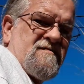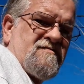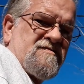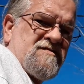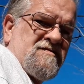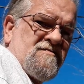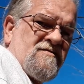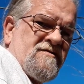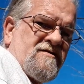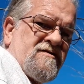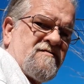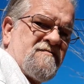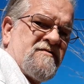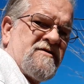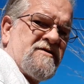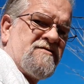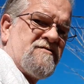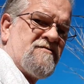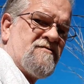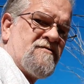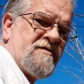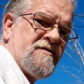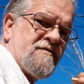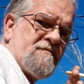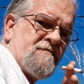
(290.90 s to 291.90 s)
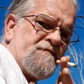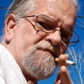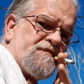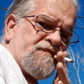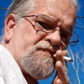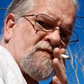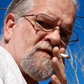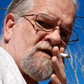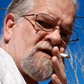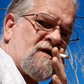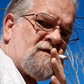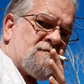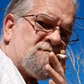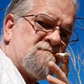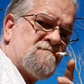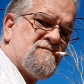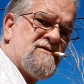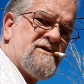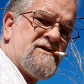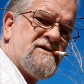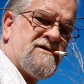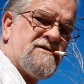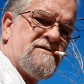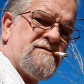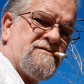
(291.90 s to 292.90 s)
I'm still going to be doing
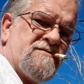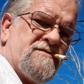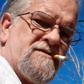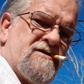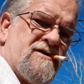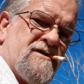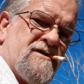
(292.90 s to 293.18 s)
my